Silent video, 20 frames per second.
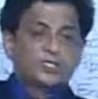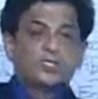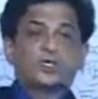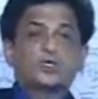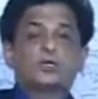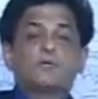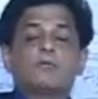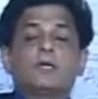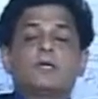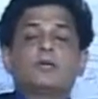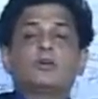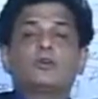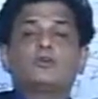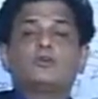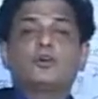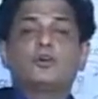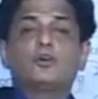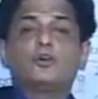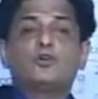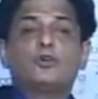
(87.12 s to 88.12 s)
So it will be
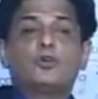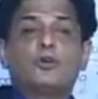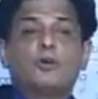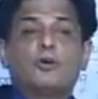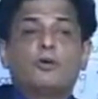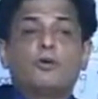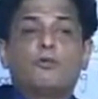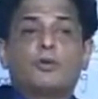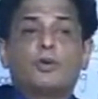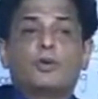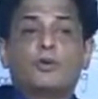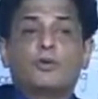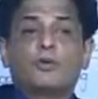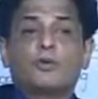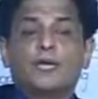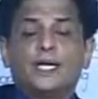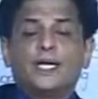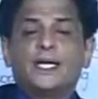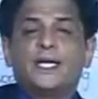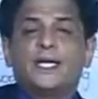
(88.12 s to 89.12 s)
good for you for
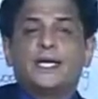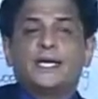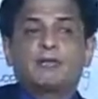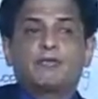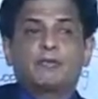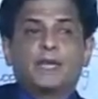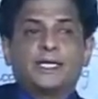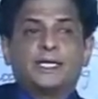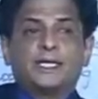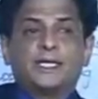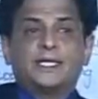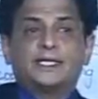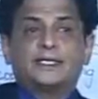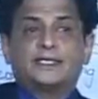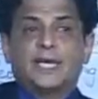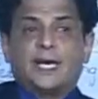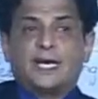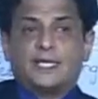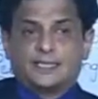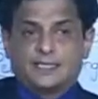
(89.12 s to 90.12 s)
your reading and writing
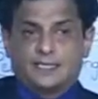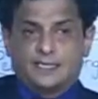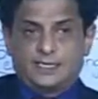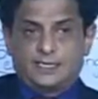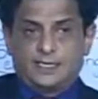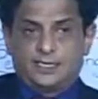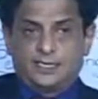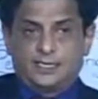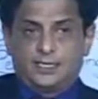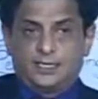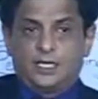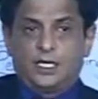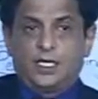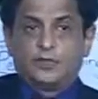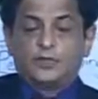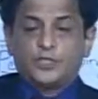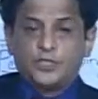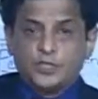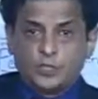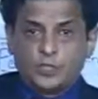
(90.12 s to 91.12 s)
tasks.
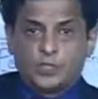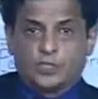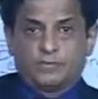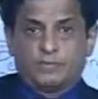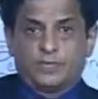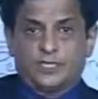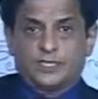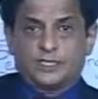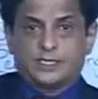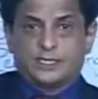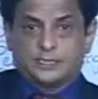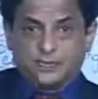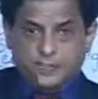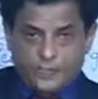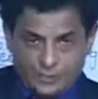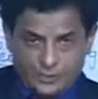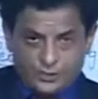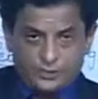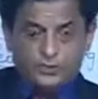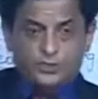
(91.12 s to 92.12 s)
I wish you all the best.
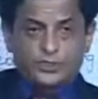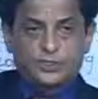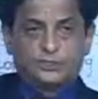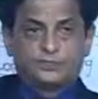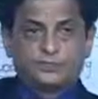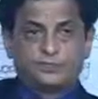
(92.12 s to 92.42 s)
Thanks.